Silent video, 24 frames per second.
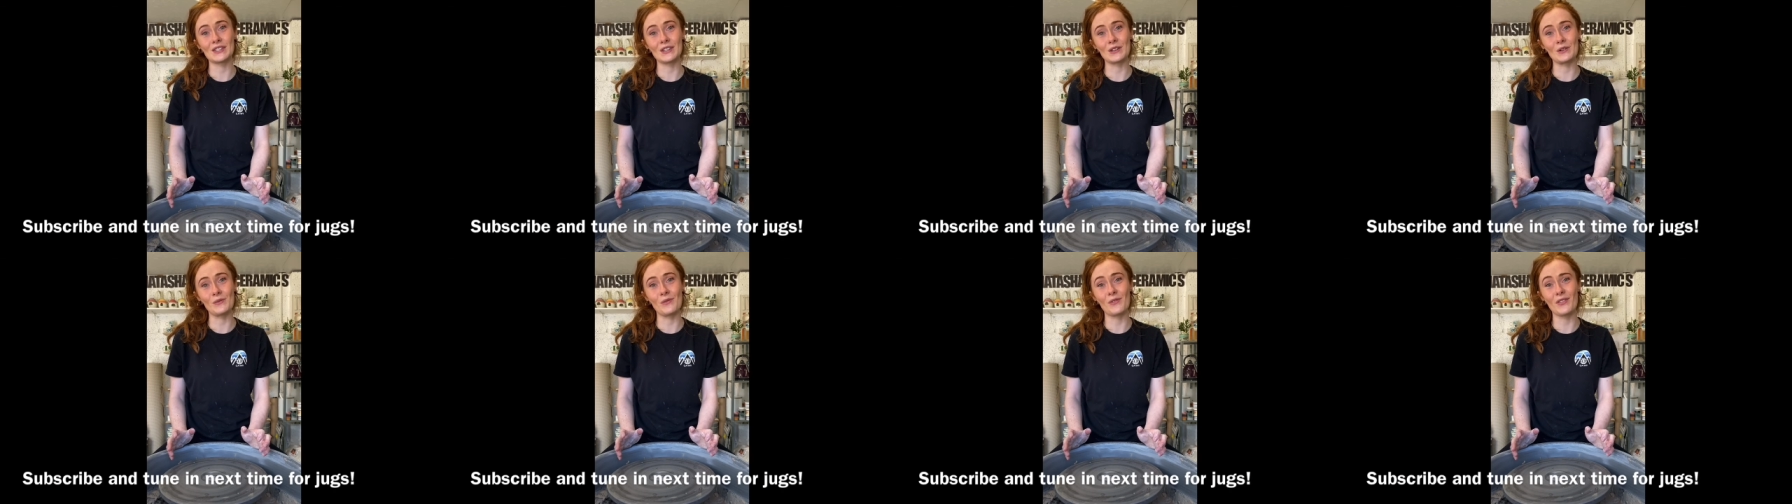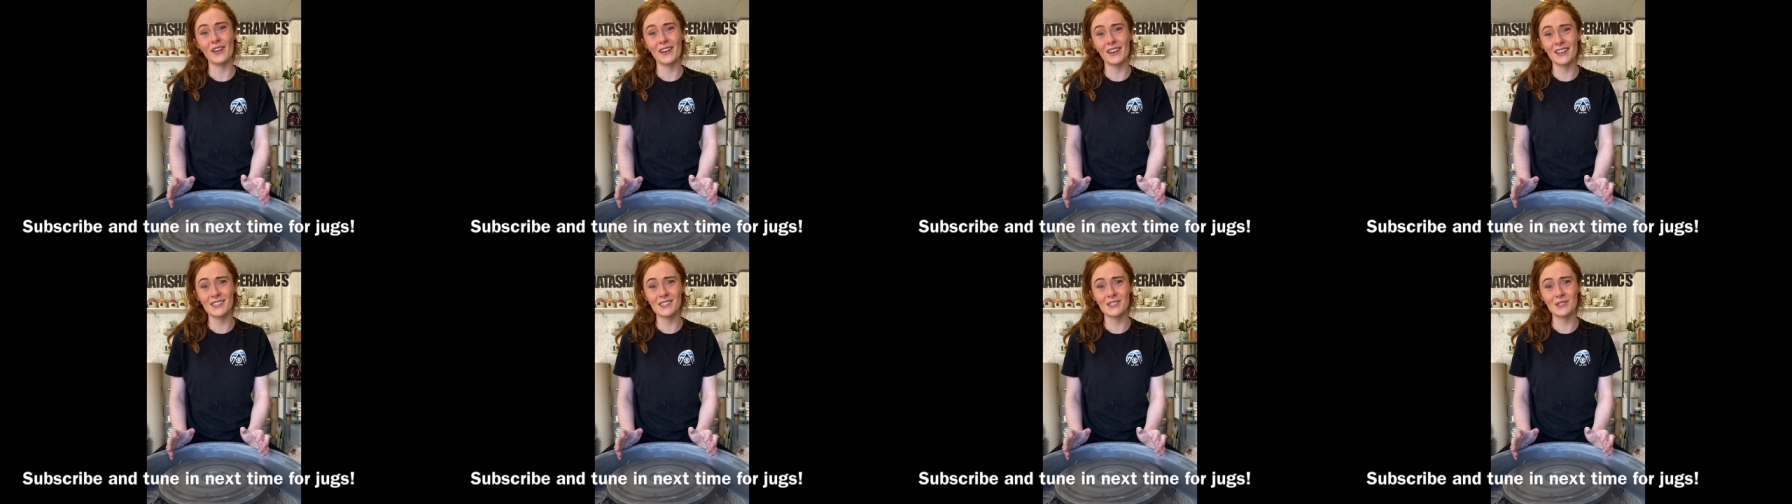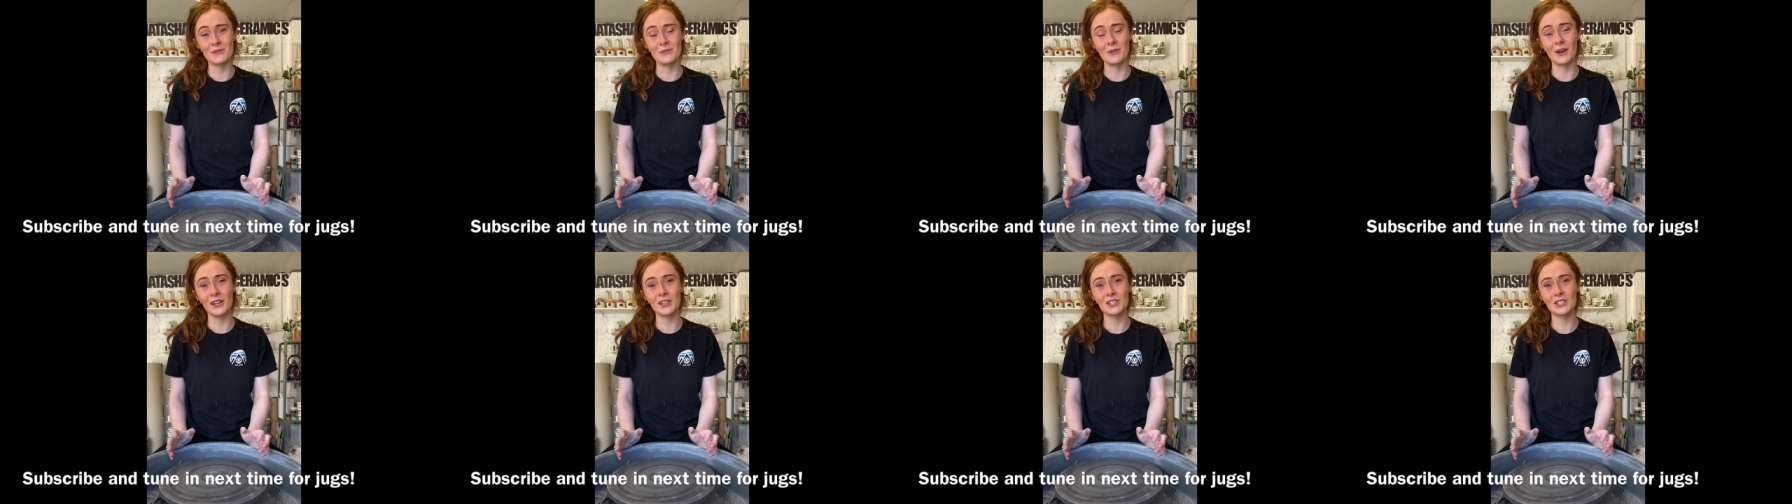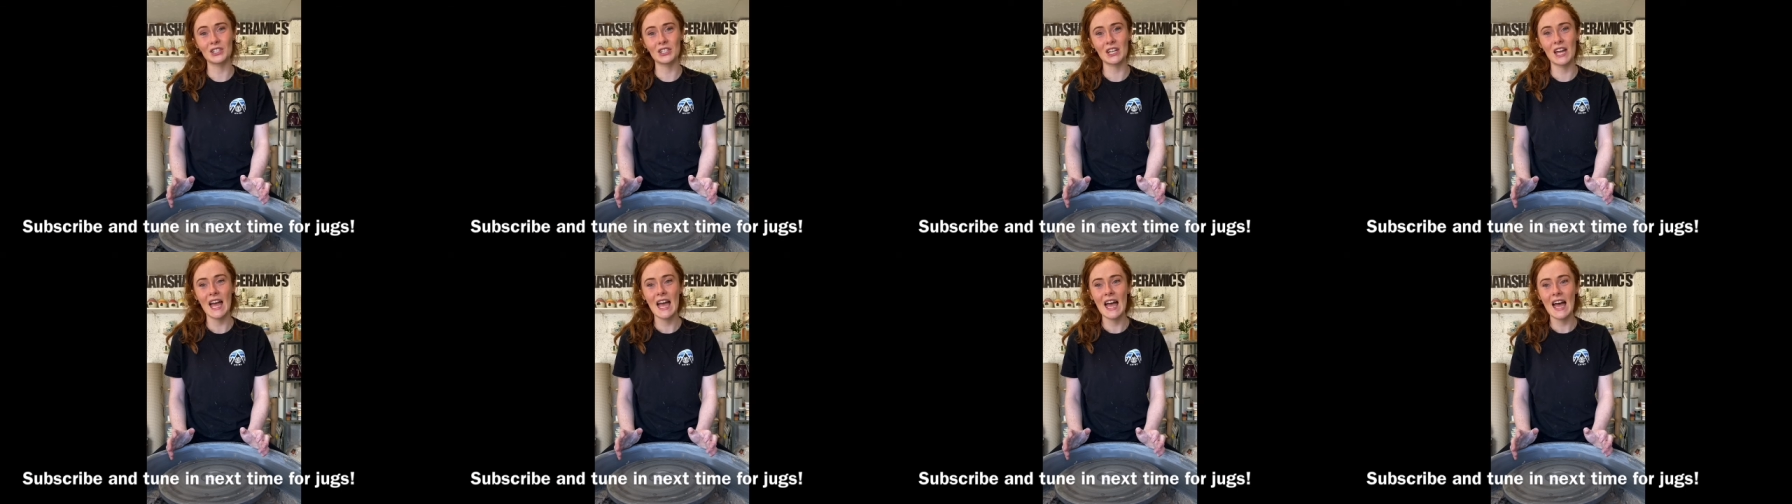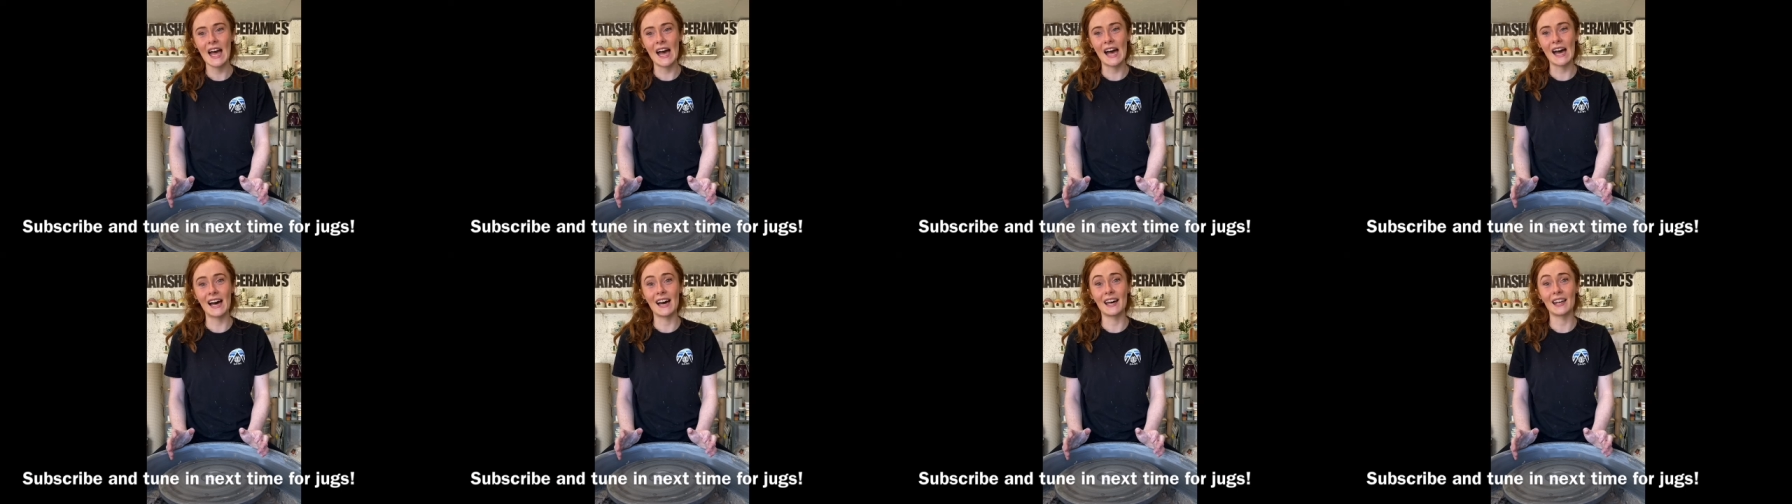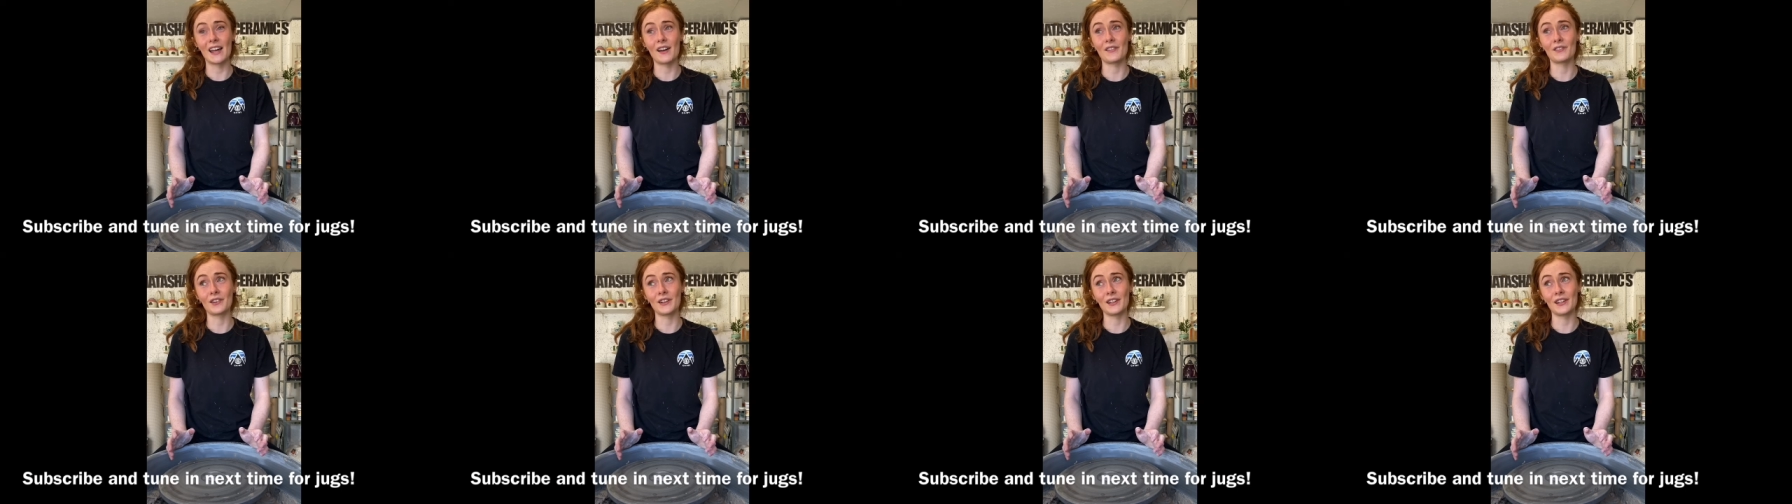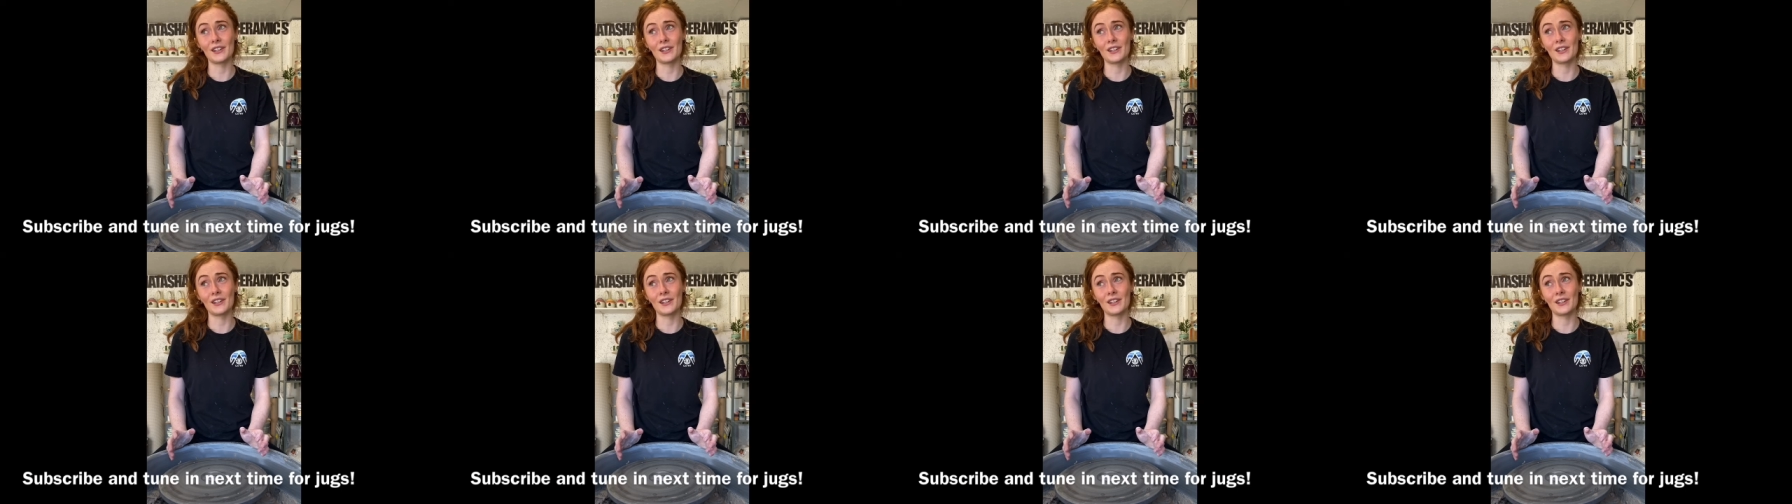So thanks so much and have